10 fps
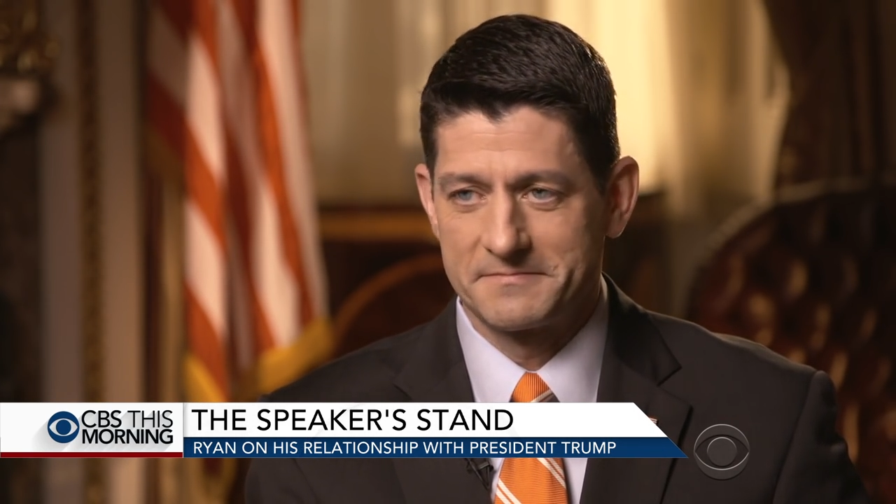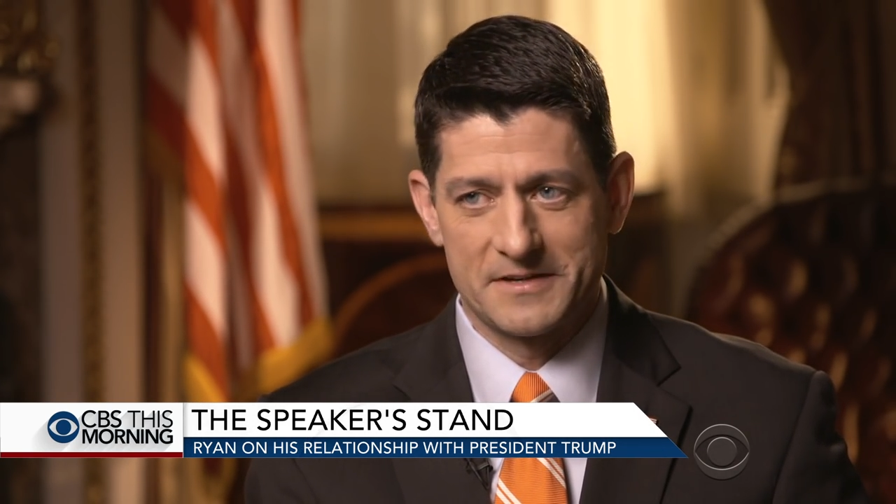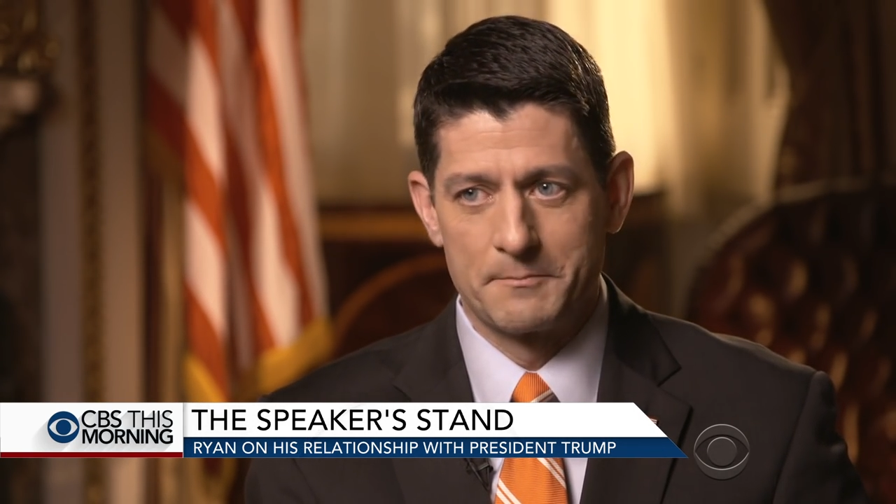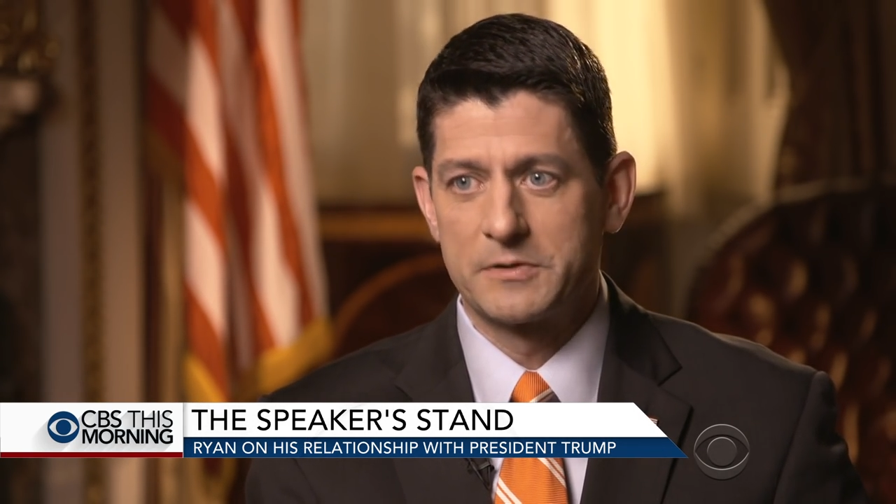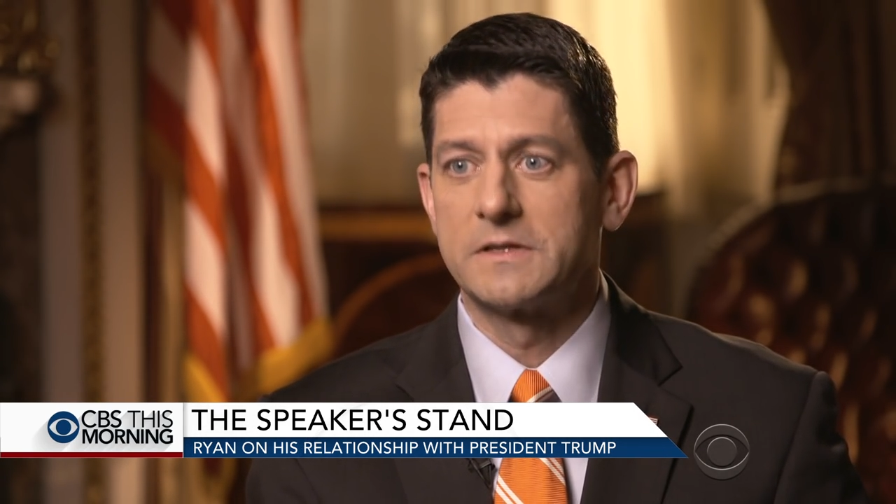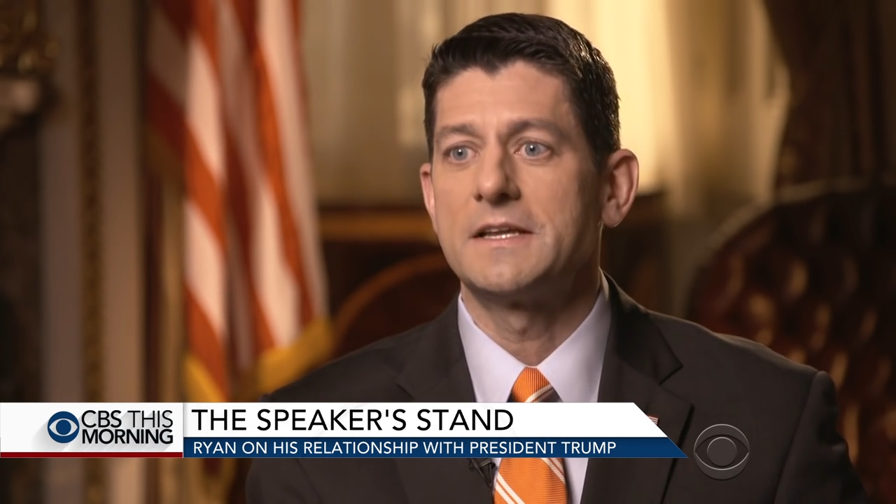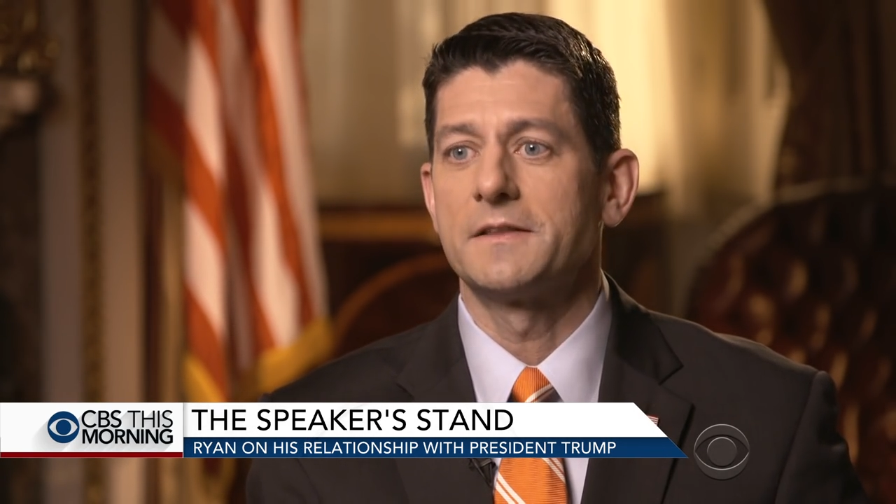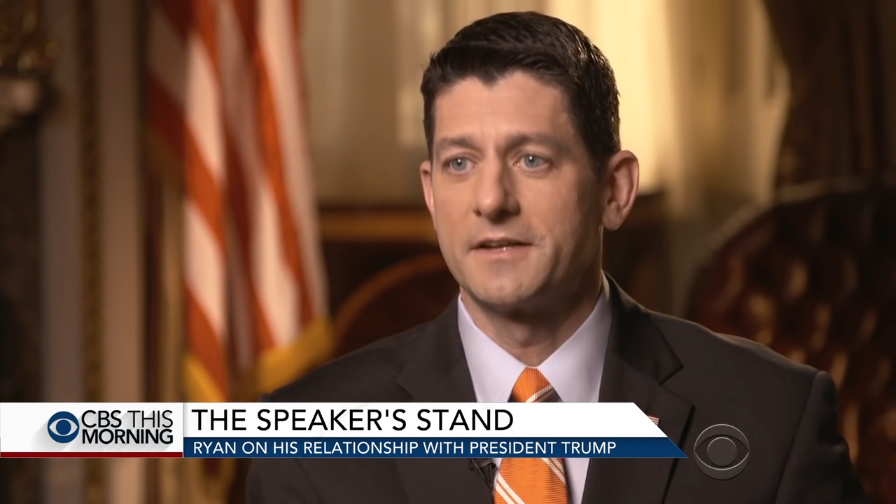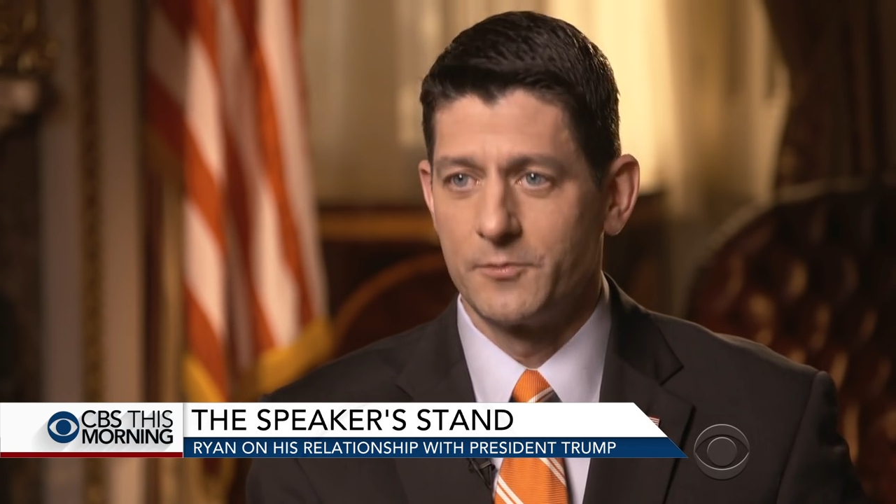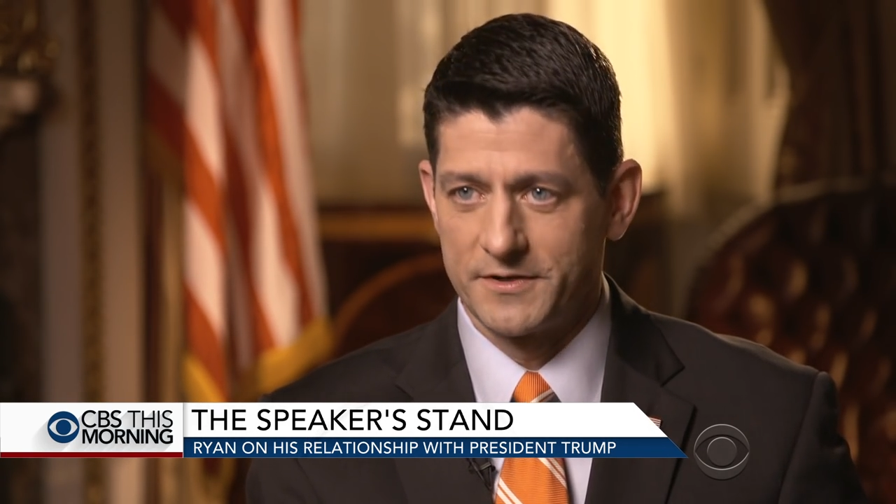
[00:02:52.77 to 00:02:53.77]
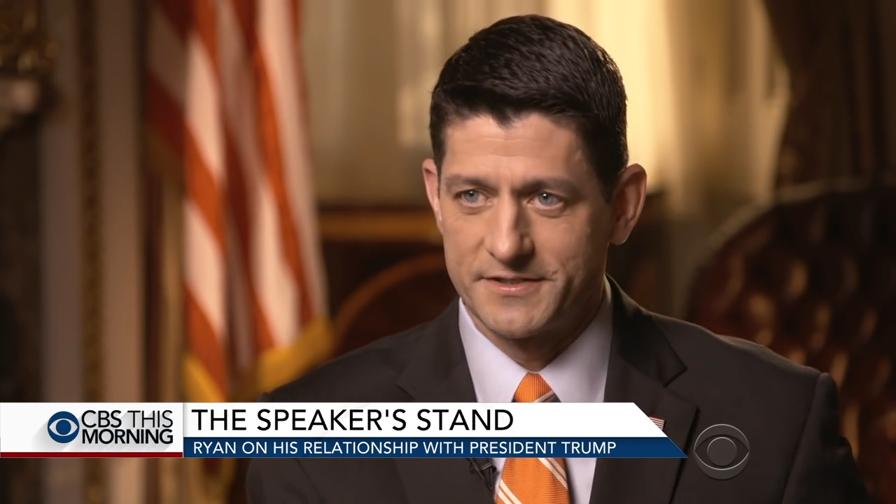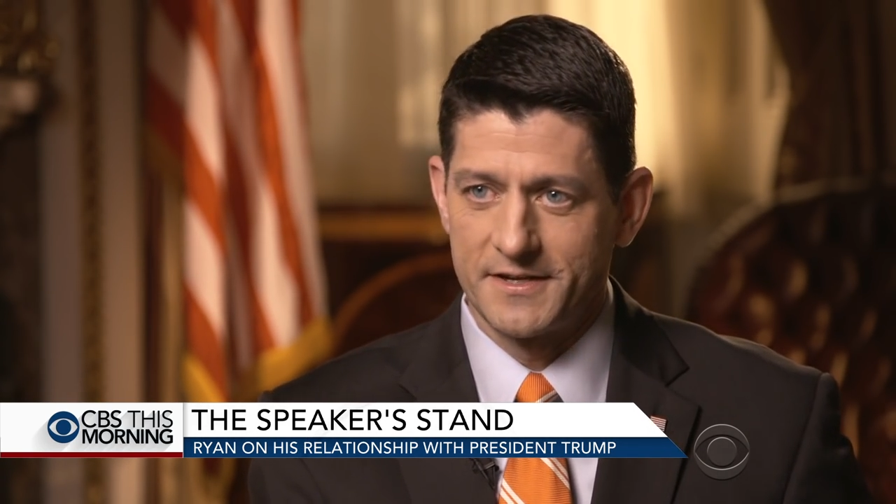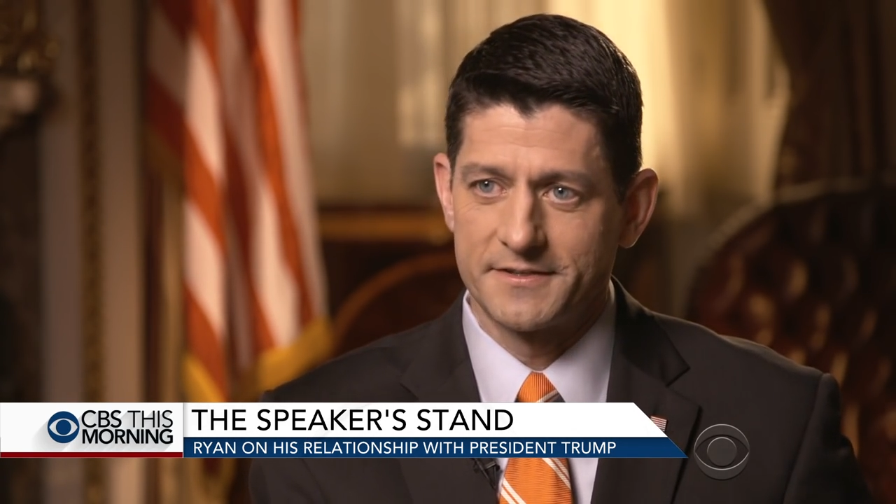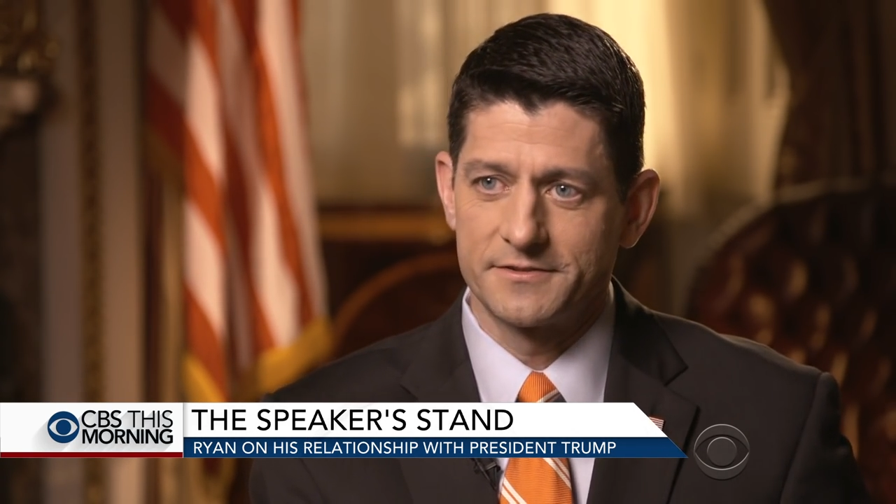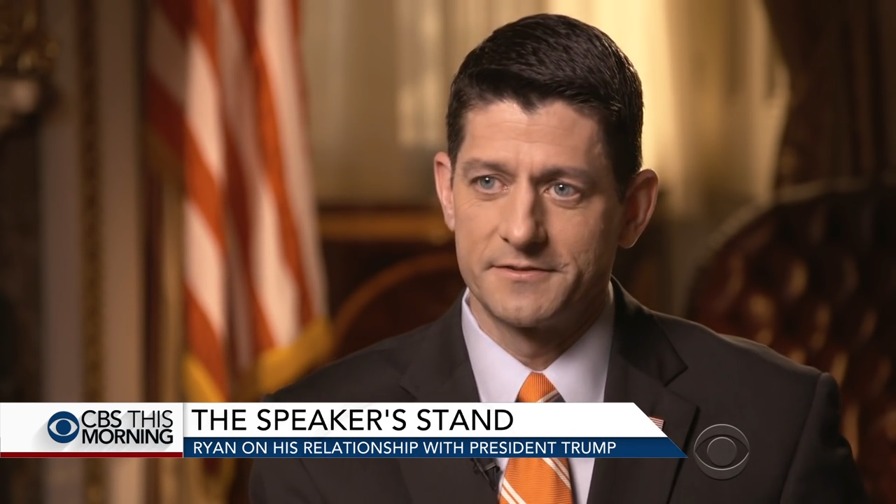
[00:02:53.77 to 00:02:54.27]
completely
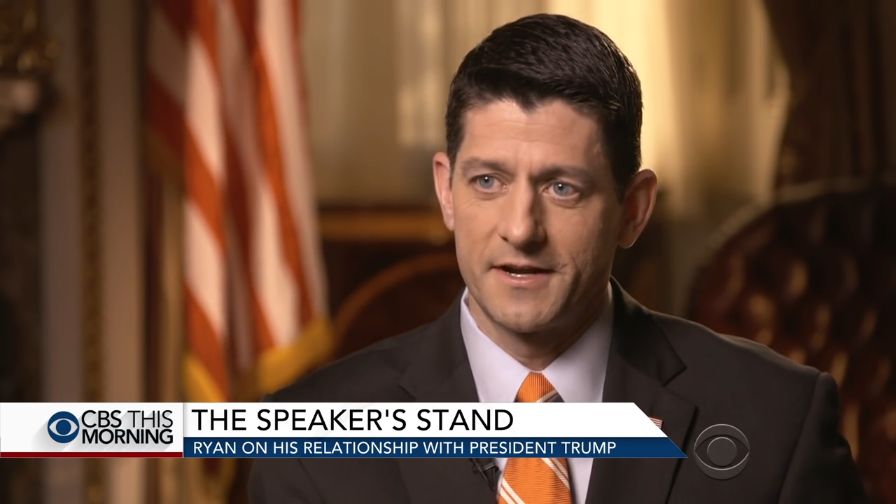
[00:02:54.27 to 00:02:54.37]
coincidental. And